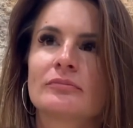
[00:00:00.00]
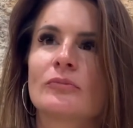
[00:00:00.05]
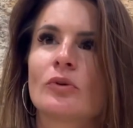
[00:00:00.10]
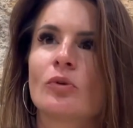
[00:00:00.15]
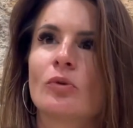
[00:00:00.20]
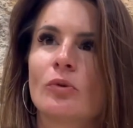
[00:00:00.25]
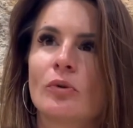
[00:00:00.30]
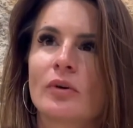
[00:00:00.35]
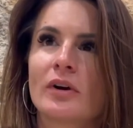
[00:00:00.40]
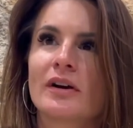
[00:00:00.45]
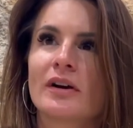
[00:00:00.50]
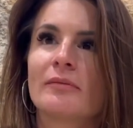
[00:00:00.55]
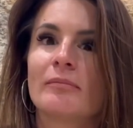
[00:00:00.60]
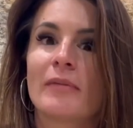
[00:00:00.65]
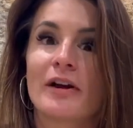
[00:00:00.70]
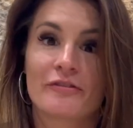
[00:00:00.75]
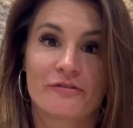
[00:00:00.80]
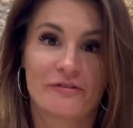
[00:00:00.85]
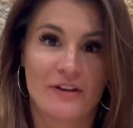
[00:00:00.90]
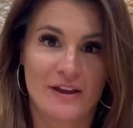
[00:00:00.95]
Or
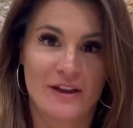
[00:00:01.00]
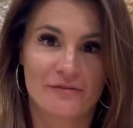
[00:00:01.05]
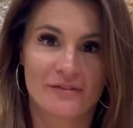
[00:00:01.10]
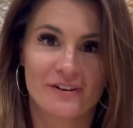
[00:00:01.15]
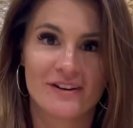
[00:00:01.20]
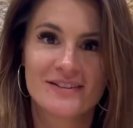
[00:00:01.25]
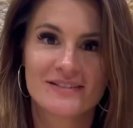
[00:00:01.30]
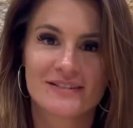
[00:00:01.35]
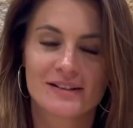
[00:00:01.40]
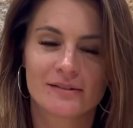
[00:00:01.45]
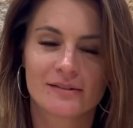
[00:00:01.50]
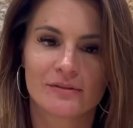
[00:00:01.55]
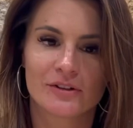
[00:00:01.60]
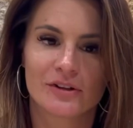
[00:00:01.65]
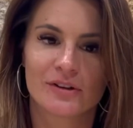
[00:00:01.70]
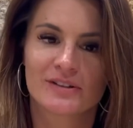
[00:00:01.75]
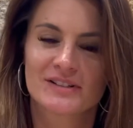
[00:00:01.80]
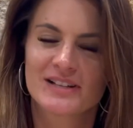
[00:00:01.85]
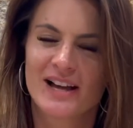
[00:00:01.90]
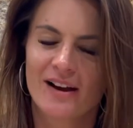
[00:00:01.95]
my favorite,
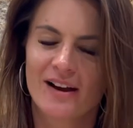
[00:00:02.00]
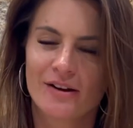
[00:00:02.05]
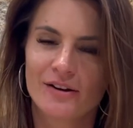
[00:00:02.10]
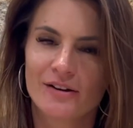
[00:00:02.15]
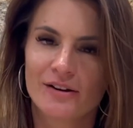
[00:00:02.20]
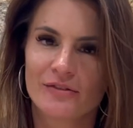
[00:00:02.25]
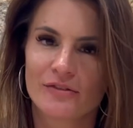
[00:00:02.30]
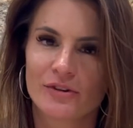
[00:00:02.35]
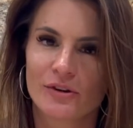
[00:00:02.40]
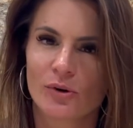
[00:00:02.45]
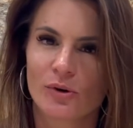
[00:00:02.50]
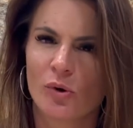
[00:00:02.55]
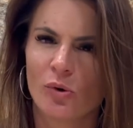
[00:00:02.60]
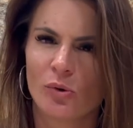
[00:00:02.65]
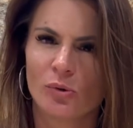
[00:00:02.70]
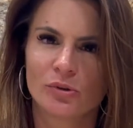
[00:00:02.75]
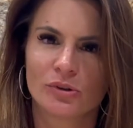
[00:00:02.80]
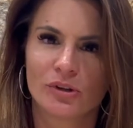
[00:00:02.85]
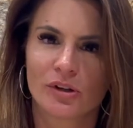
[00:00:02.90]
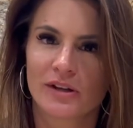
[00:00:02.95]
you're tired of your
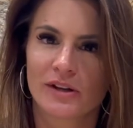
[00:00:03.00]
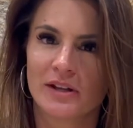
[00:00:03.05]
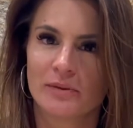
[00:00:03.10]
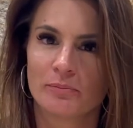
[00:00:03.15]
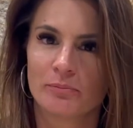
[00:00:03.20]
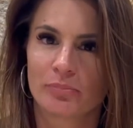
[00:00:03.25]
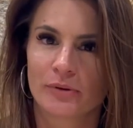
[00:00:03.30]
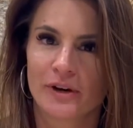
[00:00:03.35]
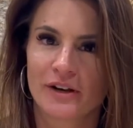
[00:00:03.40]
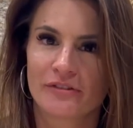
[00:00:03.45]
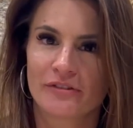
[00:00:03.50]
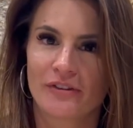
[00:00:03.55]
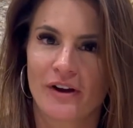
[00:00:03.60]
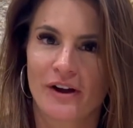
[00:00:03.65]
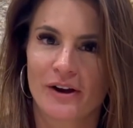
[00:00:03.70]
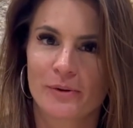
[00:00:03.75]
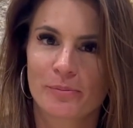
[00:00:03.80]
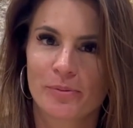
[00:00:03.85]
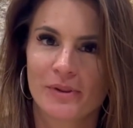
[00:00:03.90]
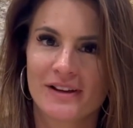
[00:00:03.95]
old looking brick
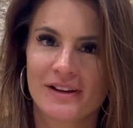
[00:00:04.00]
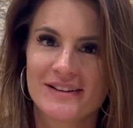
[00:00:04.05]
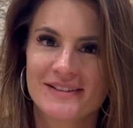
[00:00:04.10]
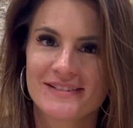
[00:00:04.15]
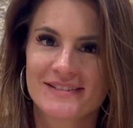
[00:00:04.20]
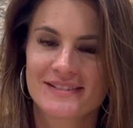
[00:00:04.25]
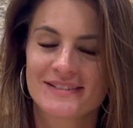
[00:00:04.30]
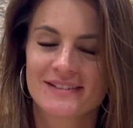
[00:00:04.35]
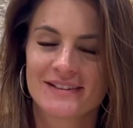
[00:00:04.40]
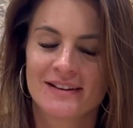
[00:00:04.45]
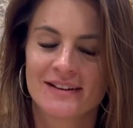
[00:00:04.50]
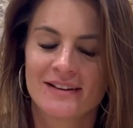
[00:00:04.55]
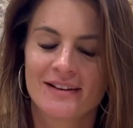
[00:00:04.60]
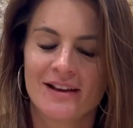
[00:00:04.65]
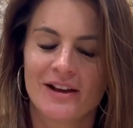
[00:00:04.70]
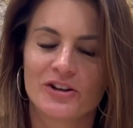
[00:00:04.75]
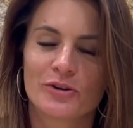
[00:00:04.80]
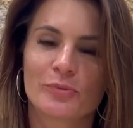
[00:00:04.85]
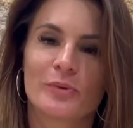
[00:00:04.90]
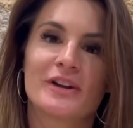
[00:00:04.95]
fireplace
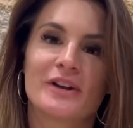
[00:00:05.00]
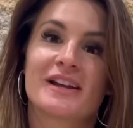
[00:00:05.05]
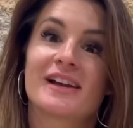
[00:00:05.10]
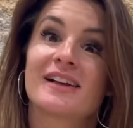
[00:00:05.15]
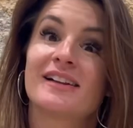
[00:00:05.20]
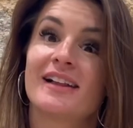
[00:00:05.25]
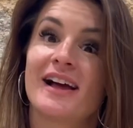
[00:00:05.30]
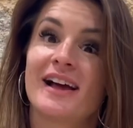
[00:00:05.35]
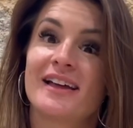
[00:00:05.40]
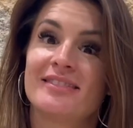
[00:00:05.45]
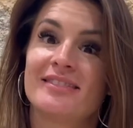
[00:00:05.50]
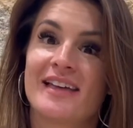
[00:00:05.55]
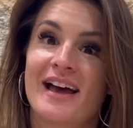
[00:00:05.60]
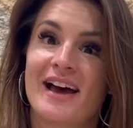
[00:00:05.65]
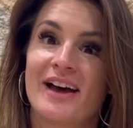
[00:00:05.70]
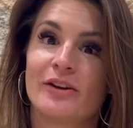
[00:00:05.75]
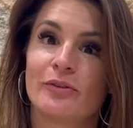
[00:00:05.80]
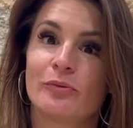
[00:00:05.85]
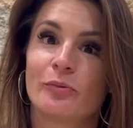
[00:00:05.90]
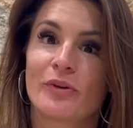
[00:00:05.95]
and you're wanting to clad
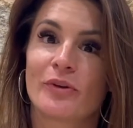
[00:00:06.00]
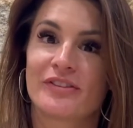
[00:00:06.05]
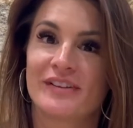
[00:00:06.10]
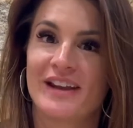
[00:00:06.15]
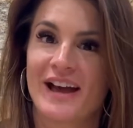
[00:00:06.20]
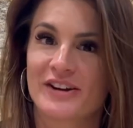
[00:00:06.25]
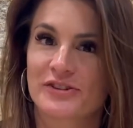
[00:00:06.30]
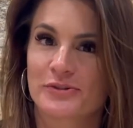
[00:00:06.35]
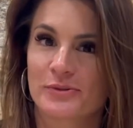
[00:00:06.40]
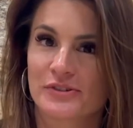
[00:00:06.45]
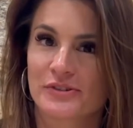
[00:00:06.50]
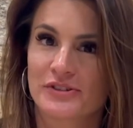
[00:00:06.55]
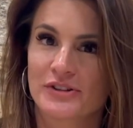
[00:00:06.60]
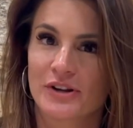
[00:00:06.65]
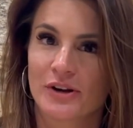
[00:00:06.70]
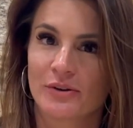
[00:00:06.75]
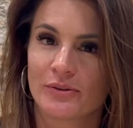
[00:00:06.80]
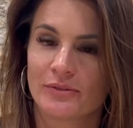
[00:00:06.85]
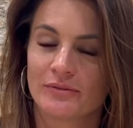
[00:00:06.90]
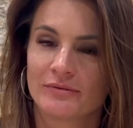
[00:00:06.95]
that with natural
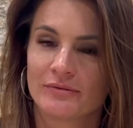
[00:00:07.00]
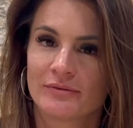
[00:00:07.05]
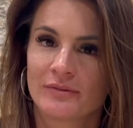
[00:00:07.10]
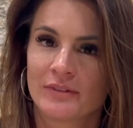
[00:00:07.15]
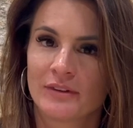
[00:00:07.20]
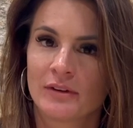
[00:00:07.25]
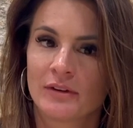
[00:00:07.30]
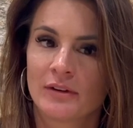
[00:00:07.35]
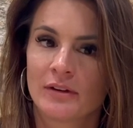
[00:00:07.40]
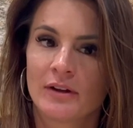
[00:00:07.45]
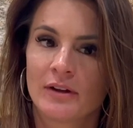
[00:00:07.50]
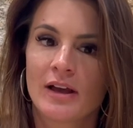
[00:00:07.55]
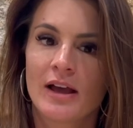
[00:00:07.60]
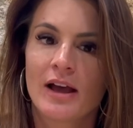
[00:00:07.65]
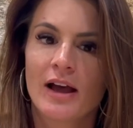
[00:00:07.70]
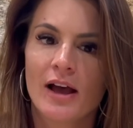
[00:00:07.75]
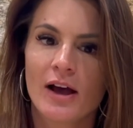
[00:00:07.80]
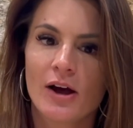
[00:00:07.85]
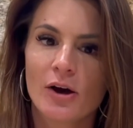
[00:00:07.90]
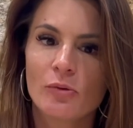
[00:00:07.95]
stone.
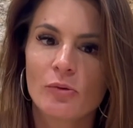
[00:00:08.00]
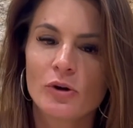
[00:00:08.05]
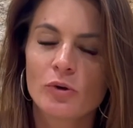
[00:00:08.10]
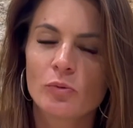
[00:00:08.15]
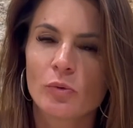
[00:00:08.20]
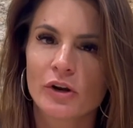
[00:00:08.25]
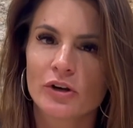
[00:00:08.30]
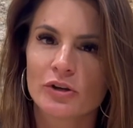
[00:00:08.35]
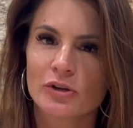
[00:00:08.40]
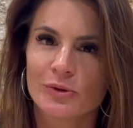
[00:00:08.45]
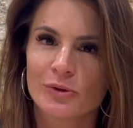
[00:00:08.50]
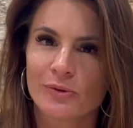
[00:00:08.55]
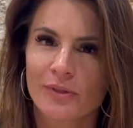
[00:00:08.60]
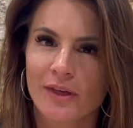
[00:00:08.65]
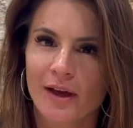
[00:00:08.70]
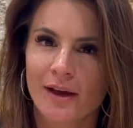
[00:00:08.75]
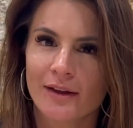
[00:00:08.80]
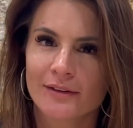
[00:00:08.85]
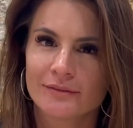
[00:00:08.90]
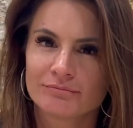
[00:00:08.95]
How would one do
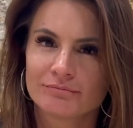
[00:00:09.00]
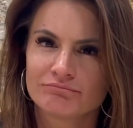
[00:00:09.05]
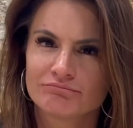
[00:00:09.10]
that?